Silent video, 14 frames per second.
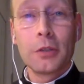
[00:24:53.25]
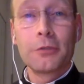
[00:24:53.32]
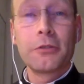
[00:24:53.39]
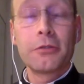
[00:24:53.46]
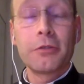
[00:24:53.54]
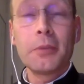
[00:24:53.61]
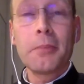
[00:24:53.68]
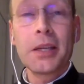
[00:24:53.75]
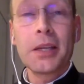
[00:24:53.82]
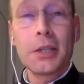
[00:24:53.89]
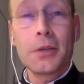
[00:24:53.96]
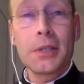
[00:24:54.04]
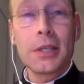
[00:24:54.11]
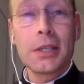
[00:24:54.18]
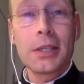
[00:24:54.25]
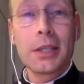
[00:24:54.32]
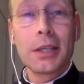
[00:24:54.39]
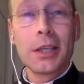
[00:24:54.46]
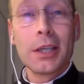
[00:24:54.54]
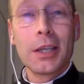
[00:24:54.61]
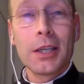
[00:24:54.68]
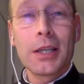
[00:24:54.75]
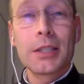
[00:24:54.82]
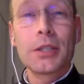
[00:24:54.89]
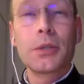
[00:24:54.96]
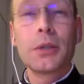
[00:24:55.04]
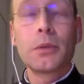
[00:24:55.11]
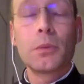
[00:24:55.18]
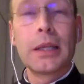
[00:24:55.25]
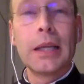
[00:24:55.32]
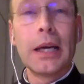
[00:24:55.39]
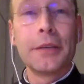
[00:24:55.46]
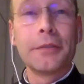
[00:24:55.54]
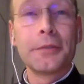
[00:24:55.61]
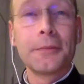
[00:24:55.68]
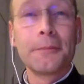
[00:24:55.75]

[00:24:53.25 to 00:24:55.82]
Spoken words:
To fulfill my duties and do it with love.